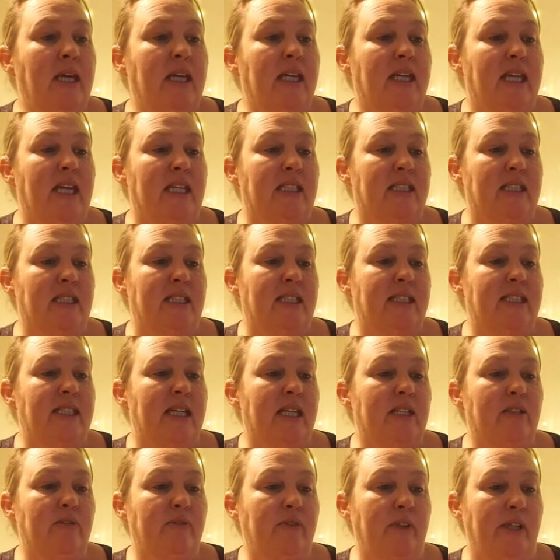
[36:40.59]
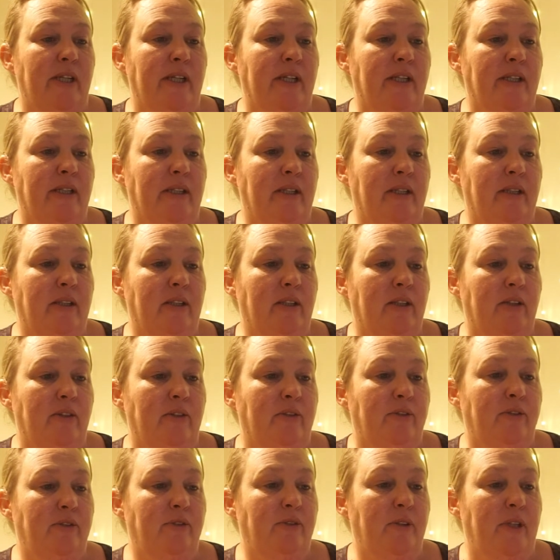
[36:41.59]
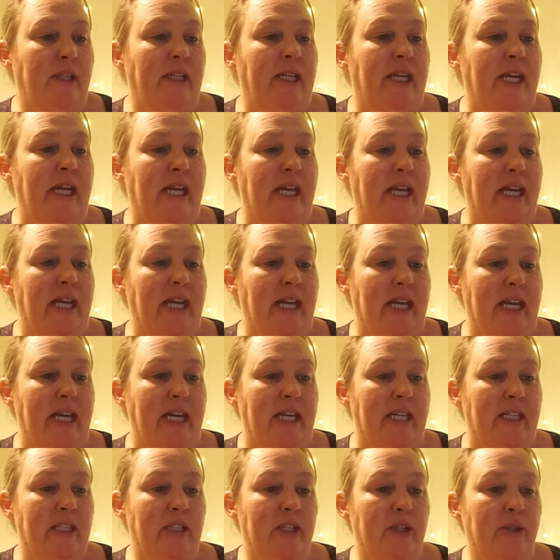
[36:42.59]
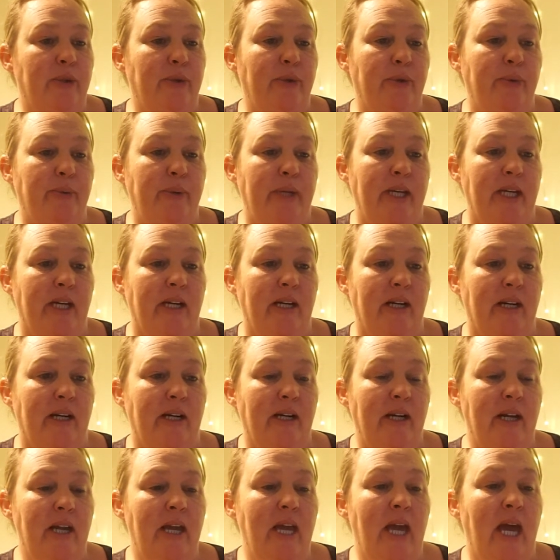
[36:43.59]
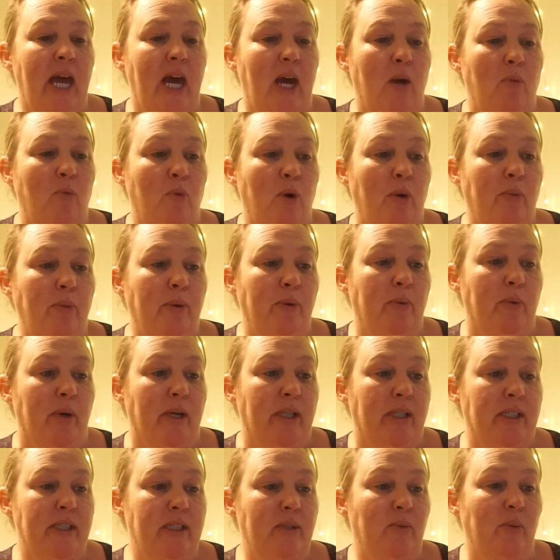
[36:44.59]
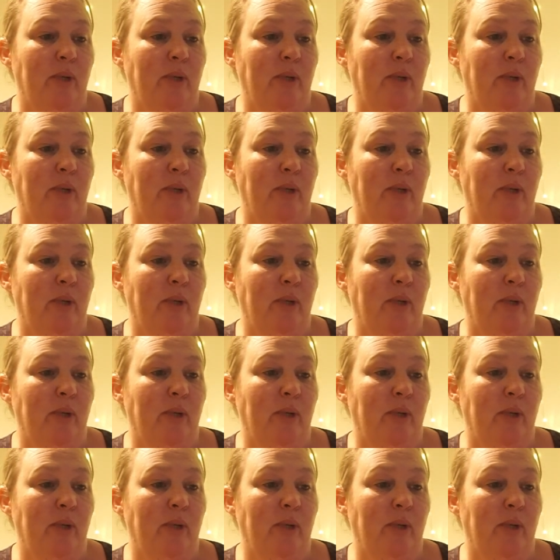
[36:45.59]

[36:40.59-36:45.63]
Yet instead of leaning into who we are and what we want,